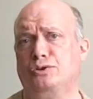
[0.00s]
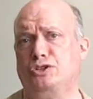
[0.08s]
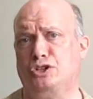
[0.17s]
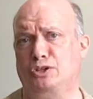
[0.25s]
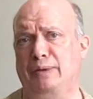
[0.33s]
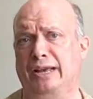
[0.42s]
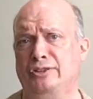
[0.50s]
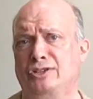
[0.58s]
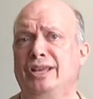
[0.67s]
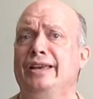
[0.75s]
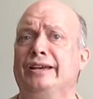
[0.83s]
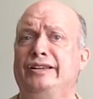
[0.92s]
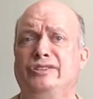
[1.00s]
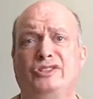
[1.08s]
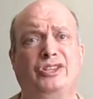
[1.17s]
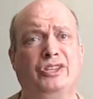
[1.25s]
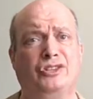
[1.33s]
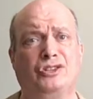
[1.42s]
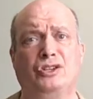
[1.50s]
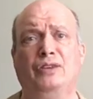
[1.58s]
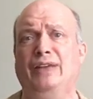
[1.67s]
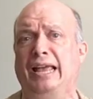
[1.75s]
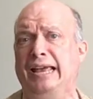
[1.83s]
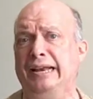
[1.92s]
suspense consists of
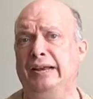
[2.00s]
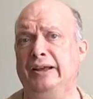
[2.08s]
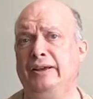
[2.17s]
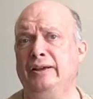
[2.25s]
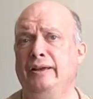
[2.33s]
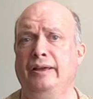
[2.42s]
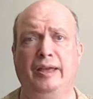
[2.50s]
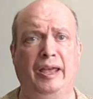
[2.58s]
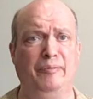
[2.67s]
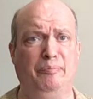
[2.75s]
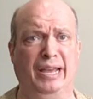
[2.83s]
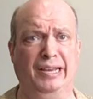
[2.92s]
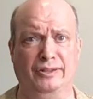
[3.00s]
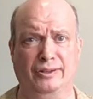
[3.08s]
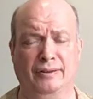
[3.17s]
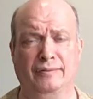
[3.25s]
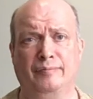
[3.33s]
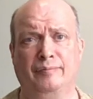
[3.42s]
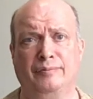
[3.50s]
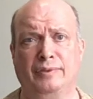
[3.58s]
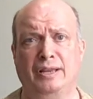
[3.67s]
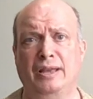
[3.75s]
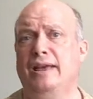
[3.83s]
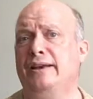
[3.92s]
editing and pacing.
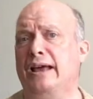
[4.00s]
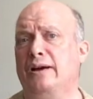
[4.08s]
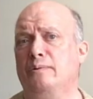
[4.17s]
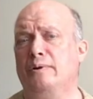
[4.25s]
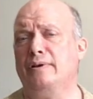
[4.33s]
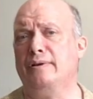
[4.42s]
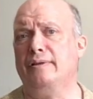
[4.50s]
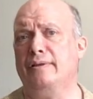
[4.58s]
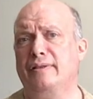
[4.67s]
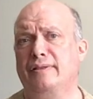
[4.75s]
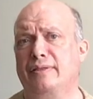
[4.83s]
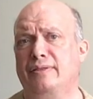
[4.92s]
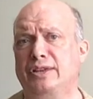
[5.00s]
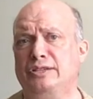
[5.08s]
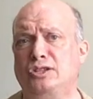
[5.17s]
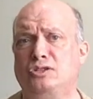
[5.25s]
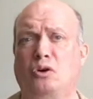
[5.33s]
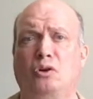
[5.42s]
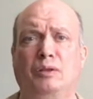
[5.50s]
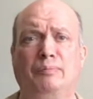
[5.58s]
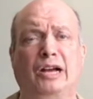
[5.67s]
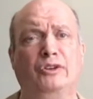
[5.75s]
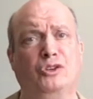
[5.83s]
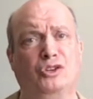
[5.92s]
Now, this is all
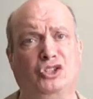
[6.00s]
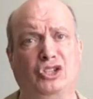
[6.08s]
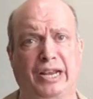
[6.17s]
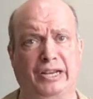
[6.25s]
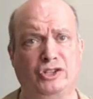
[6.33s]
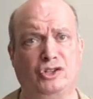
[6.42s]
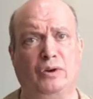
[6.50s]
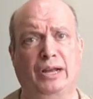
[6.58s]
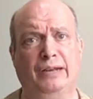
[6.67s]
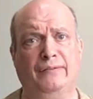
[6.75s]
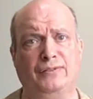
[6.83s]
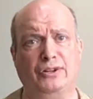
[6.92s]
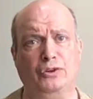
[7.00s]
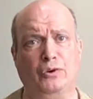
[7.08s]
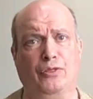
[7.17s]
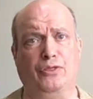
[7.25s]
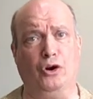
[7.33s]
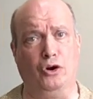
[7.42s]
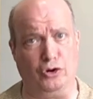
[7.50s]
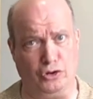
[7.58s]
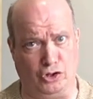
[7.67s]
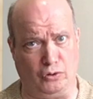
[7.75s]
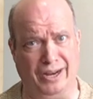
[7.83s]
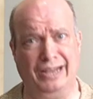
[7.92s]
about your second draft and your third
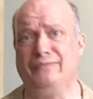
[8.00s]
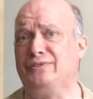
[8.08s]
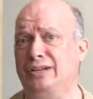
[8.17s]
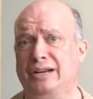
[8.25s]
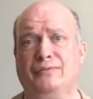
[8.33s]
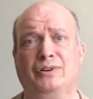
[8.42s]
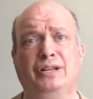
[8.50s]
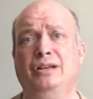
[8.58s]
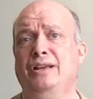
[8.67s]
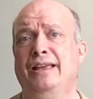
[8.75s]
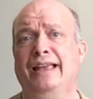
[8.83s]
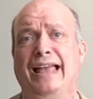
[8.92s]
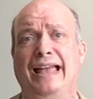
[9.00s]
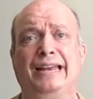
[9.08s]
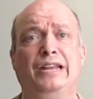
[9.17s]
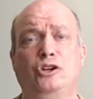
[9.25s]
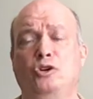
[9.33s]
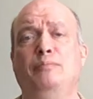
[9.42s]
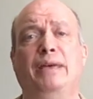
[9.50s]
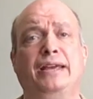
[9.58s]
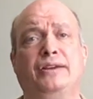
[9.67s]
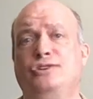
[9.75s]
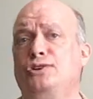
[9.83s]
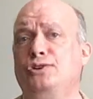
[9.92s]
draft and every edit you make
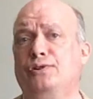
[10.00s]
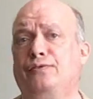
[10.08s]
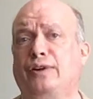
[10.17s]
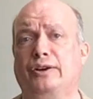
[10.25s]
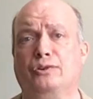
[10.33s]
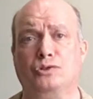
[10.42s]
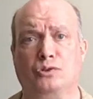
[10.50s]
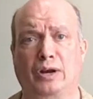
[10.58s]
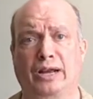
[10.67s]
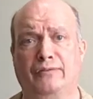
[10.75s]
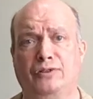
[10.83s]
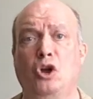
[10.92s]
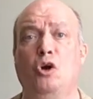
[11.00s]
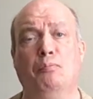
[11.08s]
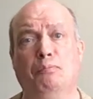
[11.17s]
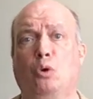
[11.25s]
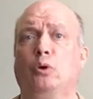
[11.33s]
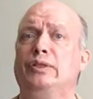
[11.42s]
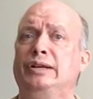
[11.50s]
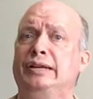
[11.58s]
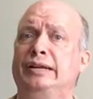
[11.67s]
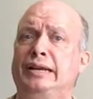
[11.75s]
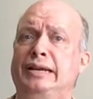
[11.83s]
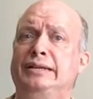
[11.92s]
until your final draft, more than
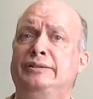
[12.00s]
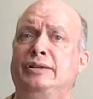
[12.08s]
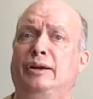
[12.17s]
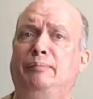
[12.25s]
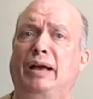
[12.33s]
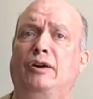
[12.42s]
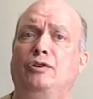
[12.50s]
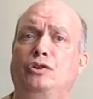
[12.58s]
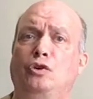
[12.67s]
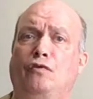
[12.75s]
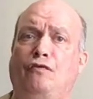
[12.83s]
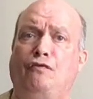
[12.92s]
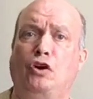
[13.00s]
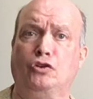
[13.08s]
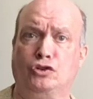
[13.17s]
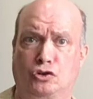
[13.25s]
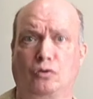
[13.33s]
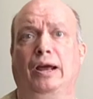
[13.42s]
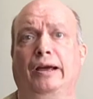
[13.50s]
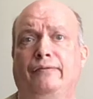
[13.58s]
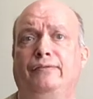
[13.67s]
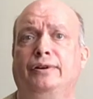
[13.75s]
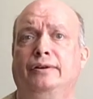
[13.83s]
it is about your first draft,